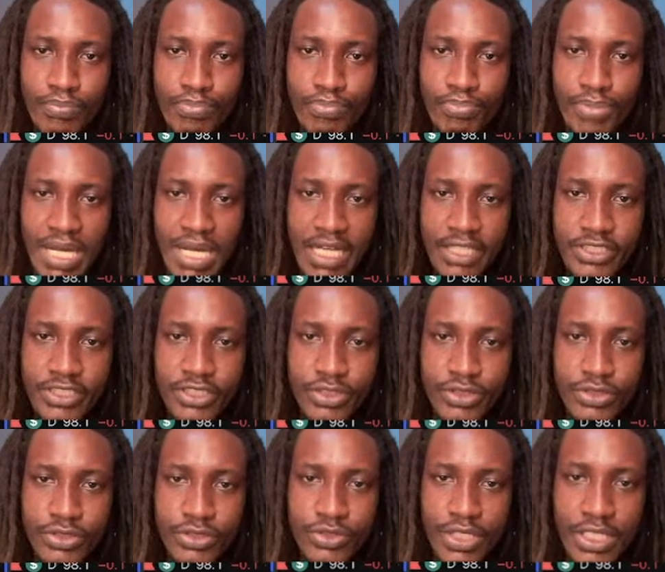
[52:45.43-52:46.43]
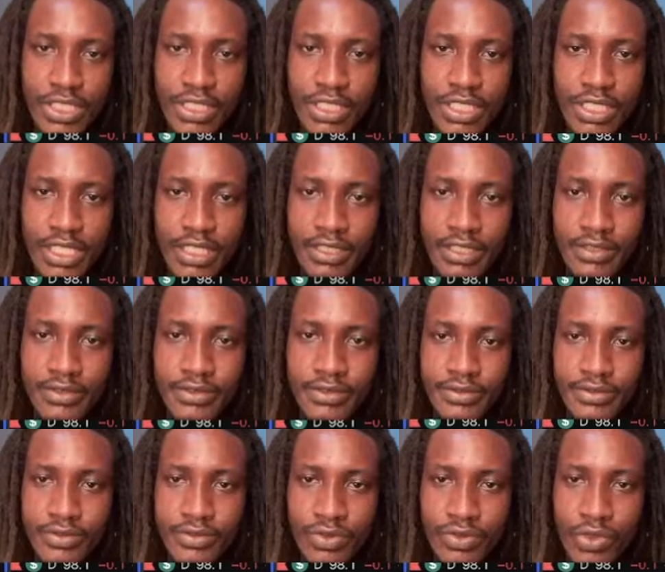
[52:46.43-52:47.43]
partial trend line,
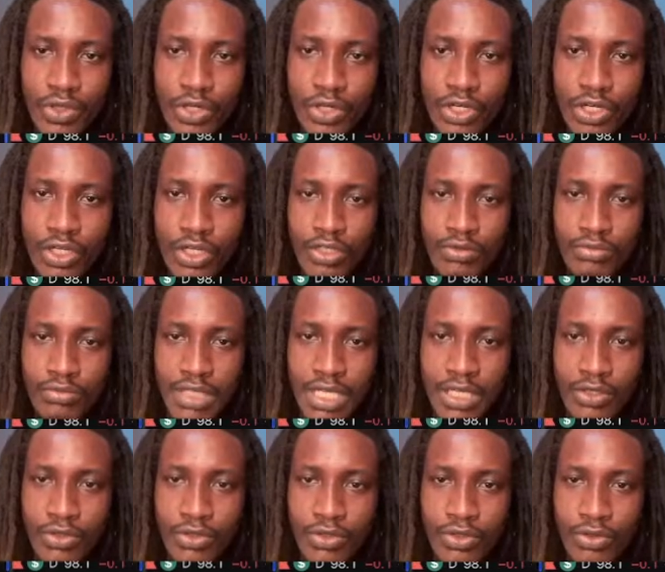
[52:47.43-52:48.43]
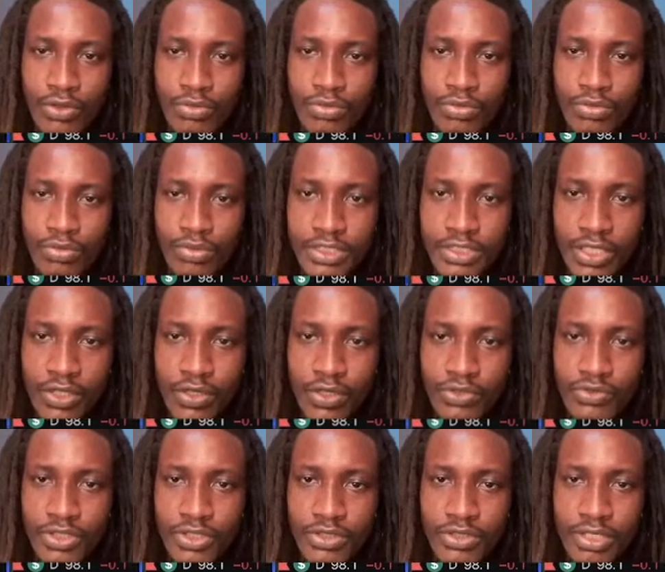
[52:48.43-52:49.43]
or I don't know,
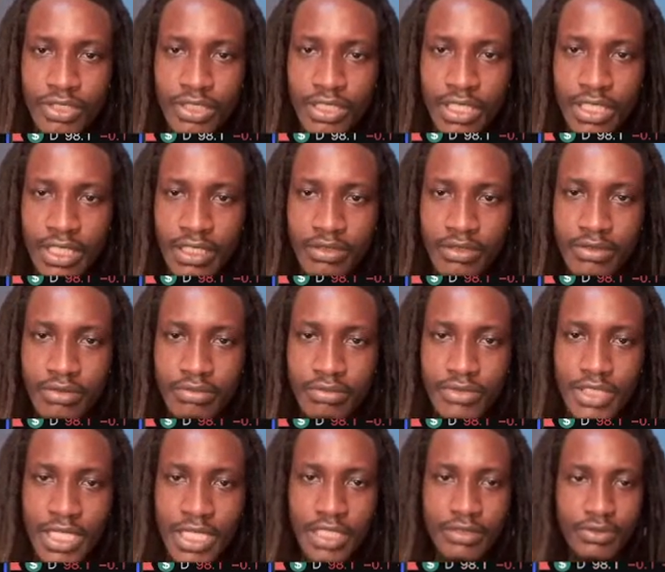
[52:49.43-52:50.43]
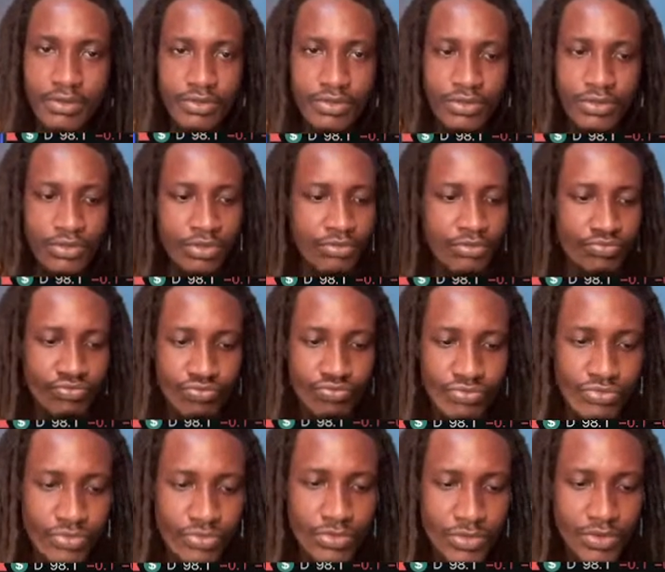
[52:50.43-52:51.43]
secondary trend line. I don't know.
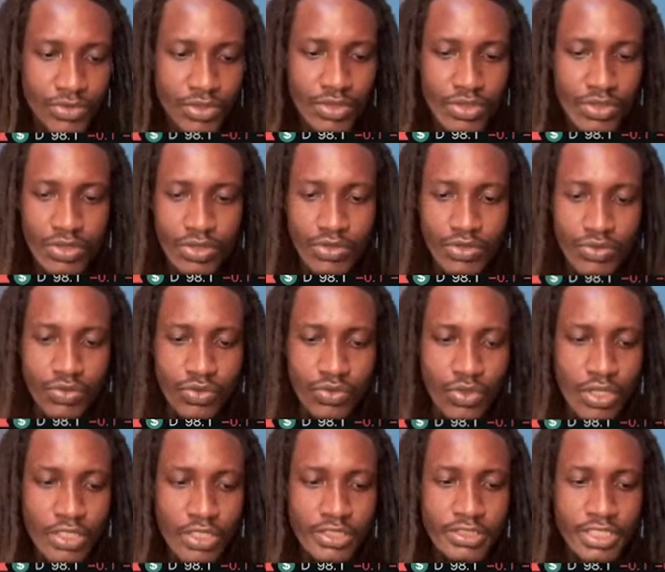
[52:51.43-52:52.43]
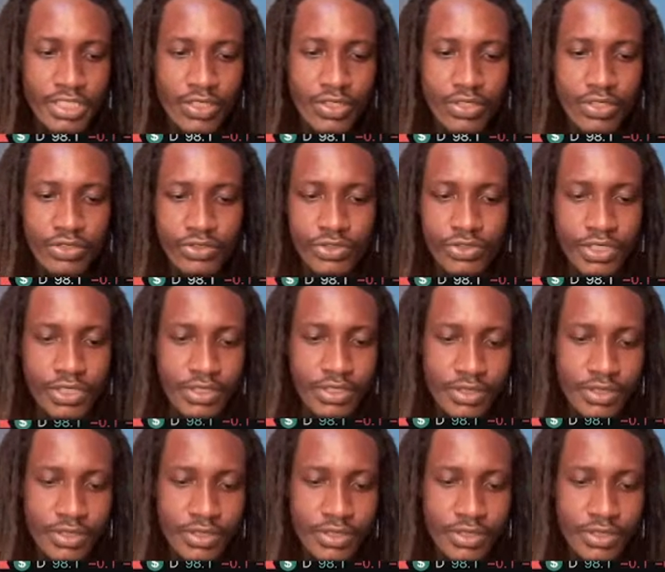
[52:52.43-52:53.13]
We'll call it secondary